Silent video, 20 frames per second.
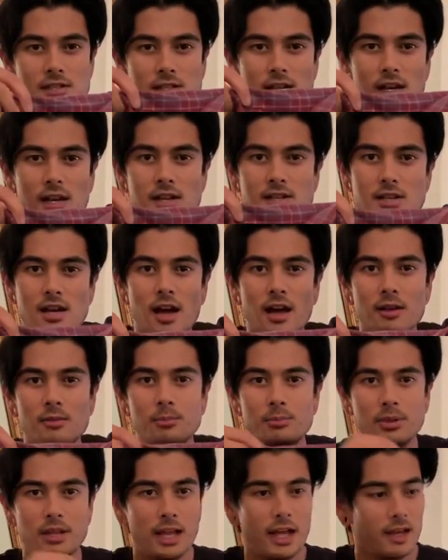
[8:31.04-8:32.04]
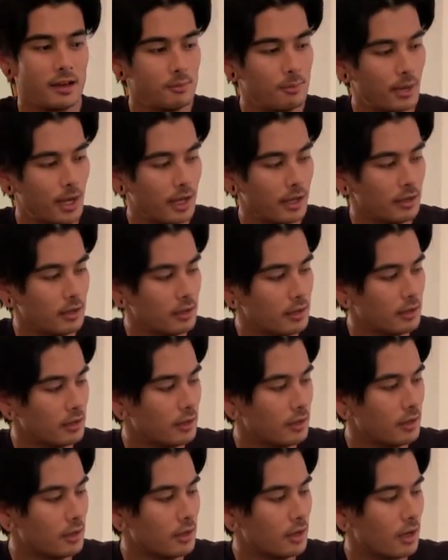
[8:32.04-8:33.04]
is like a tartan plaid pattern.
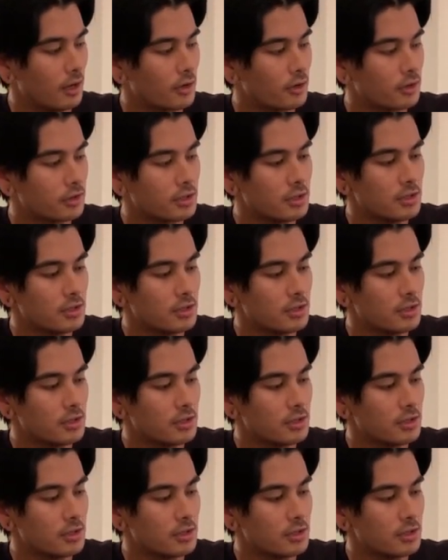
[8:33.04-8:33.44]
I got